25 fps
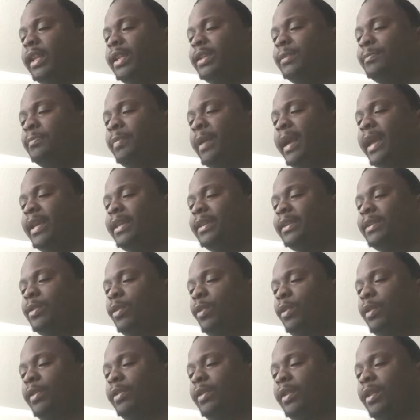it's based
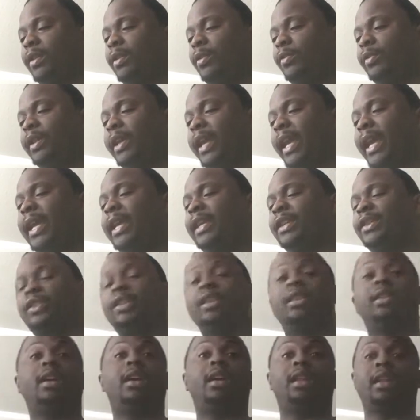on the
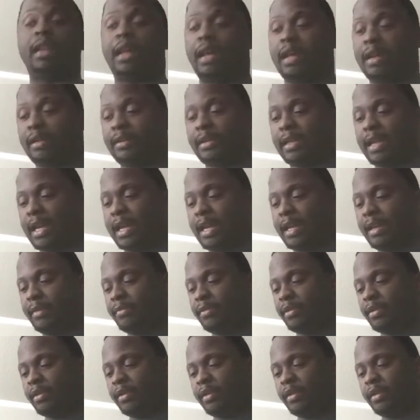location a lot of
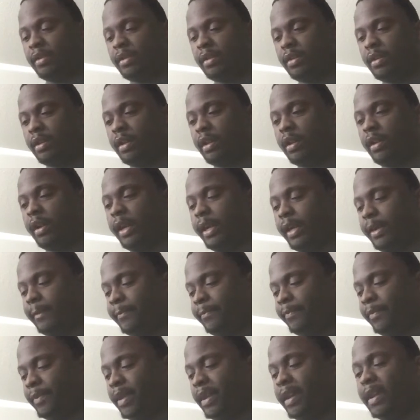times. All right?
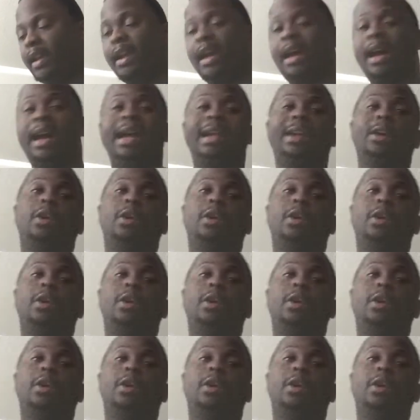I